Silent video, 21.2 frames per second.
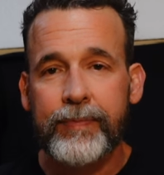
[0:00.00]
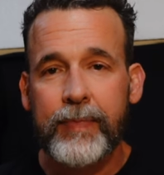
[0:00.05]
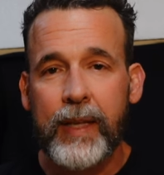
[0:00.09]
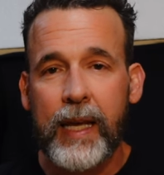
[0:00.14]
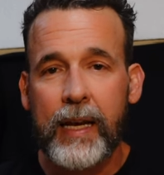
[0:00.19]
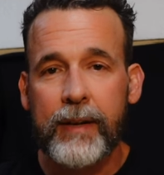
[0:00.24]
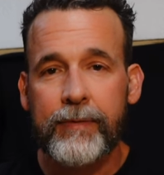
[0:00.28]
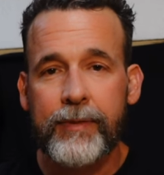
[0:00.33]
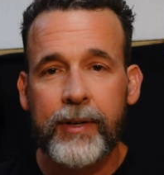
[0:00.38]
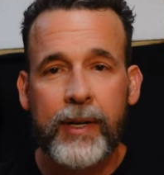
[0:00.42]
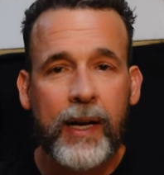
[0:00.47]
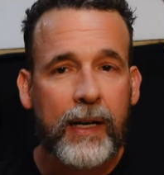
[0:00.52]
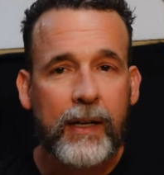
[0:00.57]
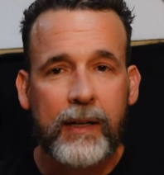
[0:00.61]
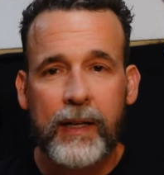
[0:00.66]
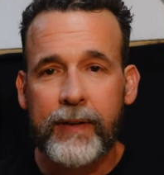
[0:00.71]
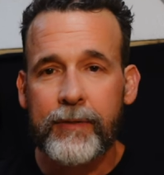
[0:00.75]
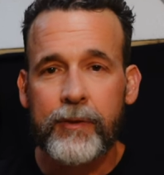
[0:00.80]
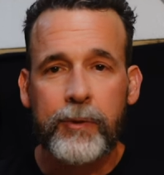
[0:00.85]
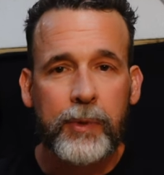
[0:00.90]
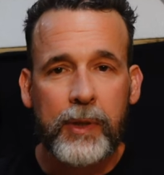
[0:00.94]
and if you're not
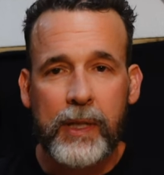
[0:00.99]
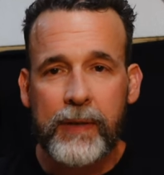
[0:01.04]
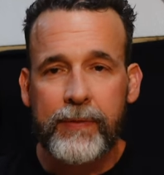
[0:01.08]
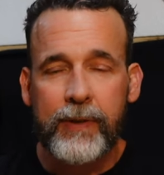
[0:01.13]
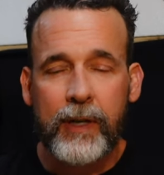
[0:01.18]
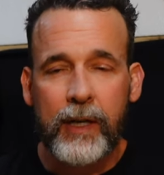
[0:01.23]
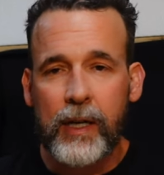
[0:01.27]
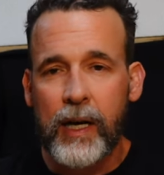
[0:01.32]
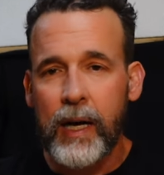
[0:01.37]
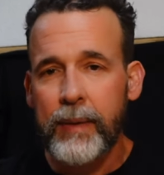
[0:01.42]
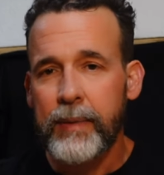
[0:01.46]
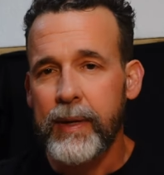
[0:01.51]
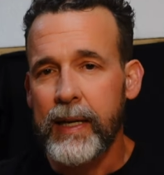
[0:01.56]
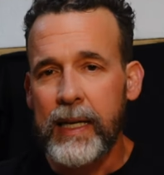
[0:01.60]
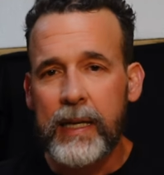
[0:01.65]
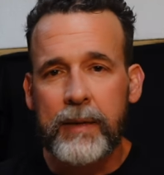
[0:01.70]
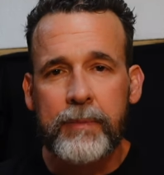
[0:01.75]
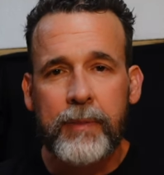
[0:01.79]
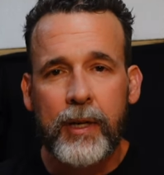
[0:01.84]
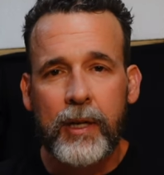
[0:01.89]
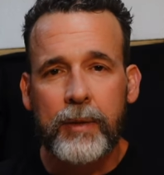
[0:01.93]
comfortable leaving a comment,
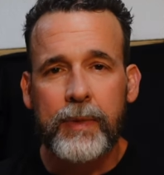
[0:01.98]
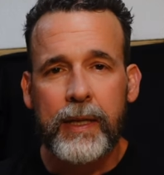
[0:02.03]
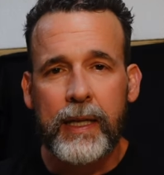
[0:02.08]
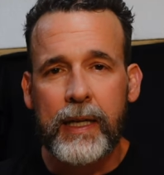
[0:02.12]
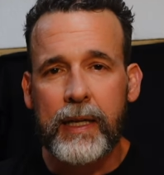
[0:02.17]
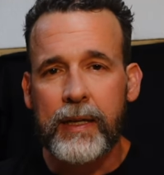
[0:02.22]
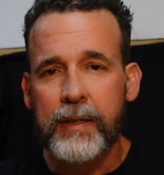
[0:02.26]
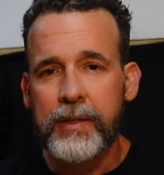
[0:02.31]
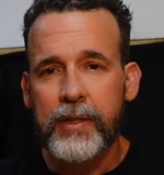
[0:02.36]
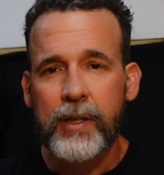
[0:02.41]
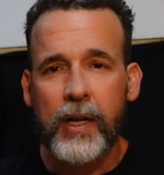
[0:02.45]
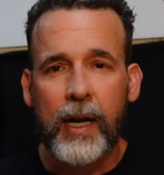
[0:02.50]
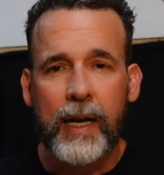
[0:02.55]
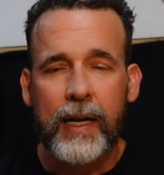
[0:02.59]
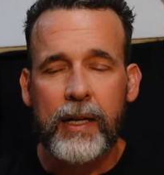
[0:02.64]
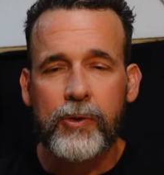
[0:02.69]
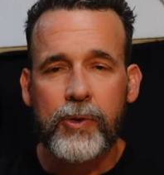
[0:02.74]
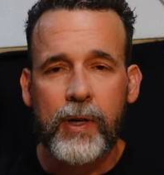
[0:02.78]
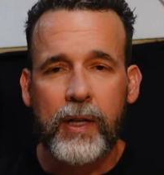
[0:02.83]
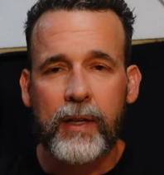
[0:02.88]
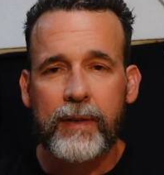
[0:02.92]
email me at scott
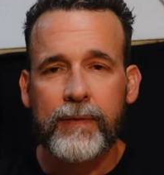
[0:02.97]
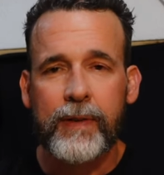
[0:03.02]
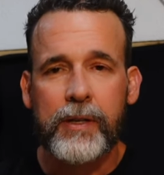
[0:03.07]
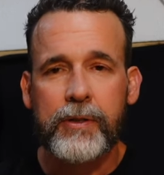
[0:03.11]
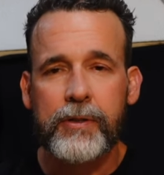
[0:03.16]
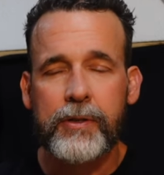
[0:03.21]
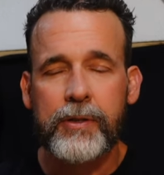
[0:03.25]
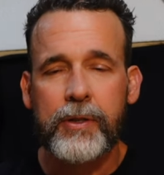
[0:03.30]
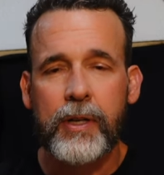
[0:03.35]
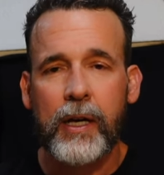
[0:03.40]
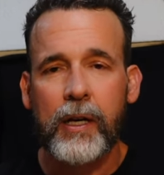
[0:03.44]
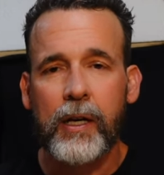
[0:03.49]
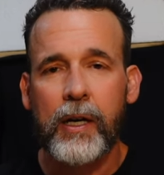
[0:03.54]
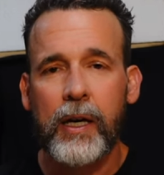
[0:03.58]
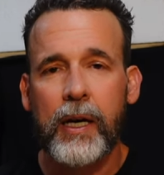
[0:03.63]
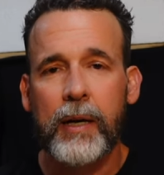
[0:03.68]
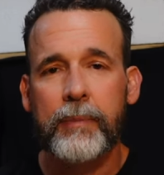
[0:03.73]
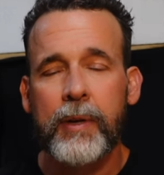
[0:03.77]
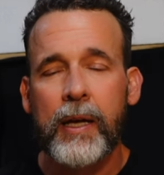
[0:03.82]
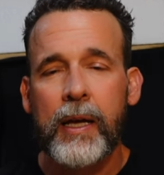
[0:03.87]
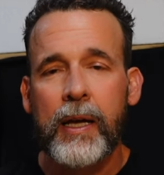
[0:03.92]
at
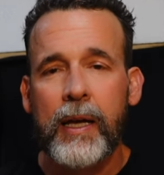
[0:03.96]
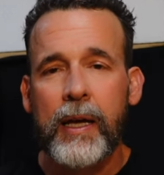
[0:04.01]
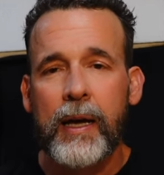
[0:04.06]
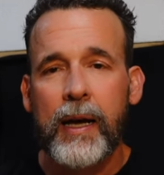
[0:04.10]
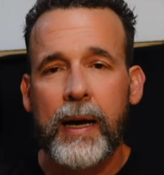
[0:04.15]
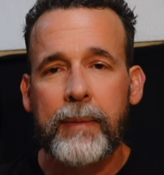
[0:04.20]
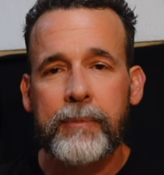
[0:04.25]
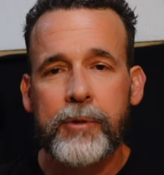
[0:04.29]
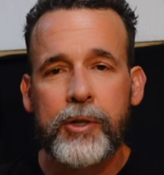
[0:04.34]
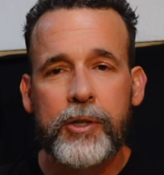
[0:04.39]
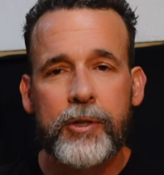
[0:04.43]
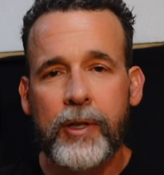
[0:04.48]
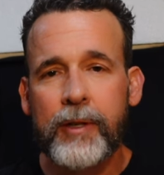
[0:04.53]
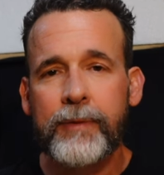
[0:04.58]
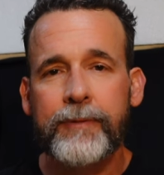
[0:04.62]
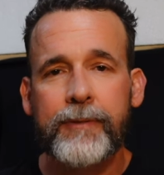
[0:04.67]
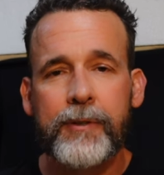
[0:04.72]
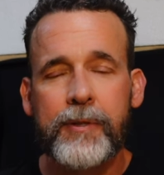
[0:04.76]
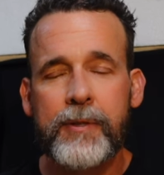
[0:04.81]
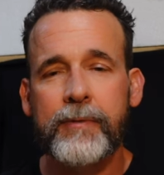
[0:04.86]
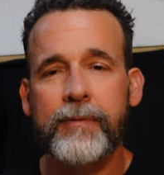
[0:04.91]
I'm just looking
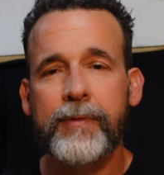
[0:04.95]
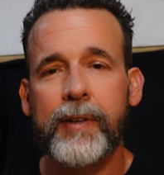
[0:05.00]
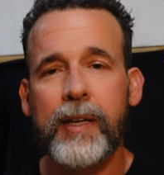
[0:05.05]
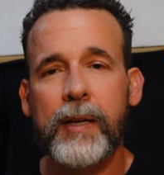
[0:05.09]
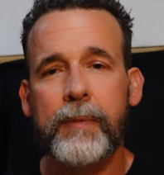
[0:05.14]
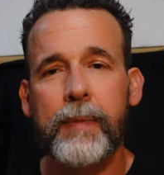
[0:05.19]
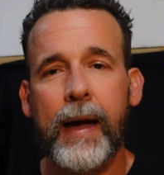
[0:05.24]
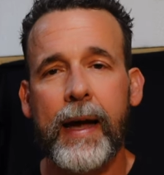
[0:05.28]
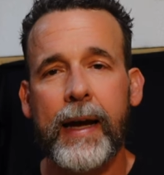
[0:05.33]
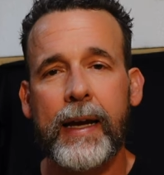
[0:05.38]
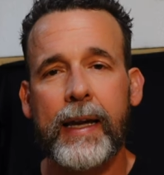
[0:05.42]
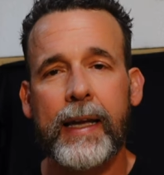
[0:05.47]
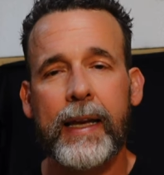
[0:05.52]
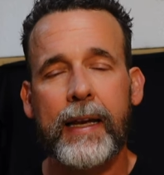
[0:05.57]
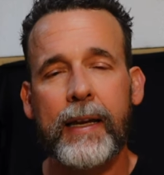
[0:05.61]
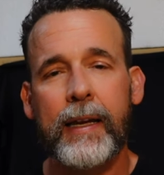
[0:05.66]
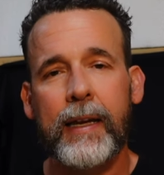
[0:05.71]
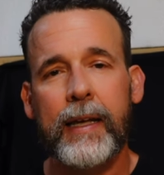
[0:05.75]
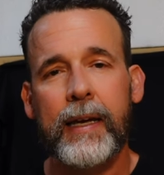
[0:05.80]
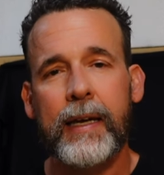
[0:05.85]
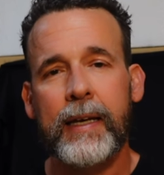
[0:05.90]
for some feedback
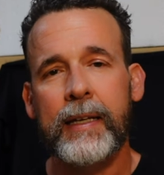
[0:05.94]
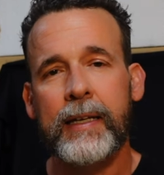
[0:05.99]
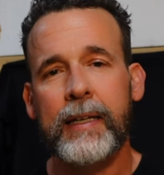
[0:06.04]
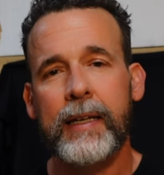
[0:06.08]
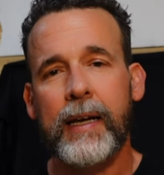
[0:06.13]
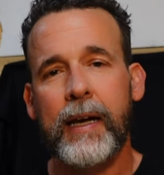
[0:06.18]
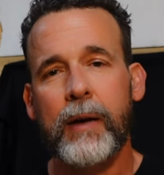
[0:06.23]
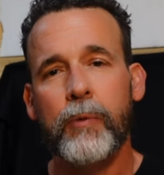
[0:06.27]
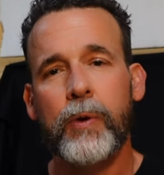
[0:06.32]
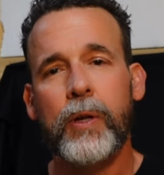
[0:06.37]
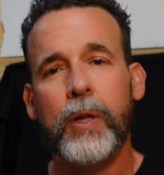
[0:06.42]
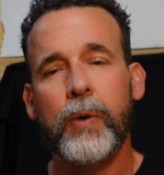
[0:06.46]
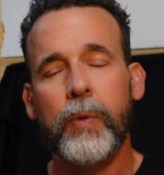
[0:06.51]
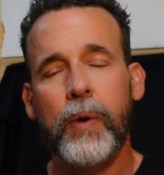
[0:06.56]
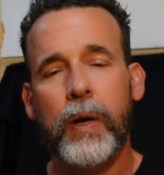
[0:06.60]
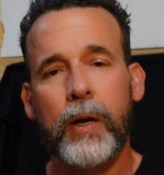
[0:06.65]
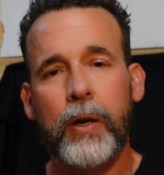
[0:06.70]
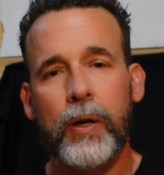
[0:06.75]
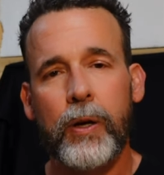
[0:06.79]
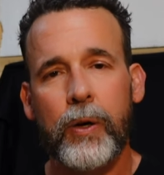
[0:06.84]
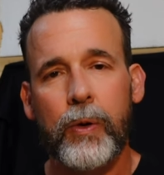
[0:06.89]
and, and I really
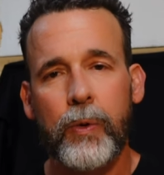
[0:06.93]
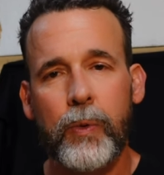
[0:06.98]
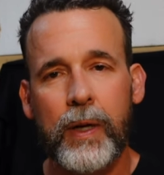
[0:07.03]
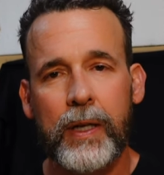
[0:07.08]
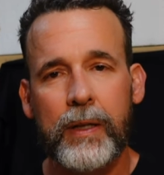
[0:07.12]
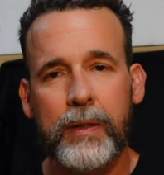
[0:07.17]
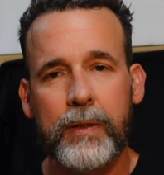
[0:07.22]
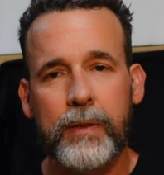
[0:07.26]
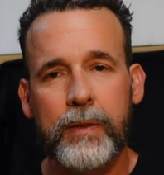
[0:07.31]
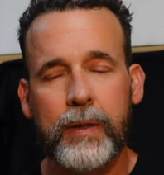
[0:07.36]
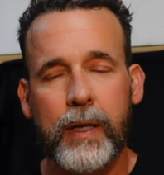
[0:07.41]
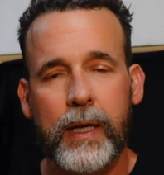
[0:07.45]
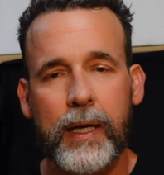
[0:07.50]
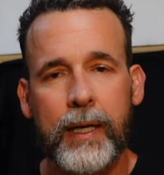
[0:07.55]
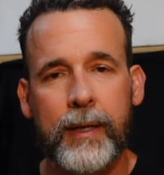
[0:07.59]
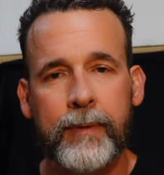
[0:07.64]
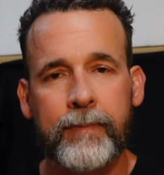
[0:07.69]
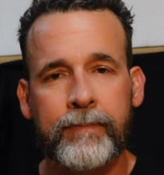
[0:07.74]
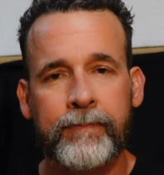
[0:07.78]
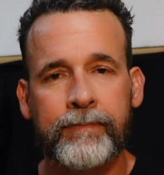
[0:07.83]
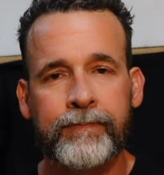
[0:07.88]
want to know what
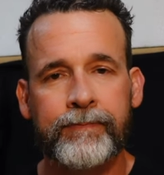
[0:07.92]
um,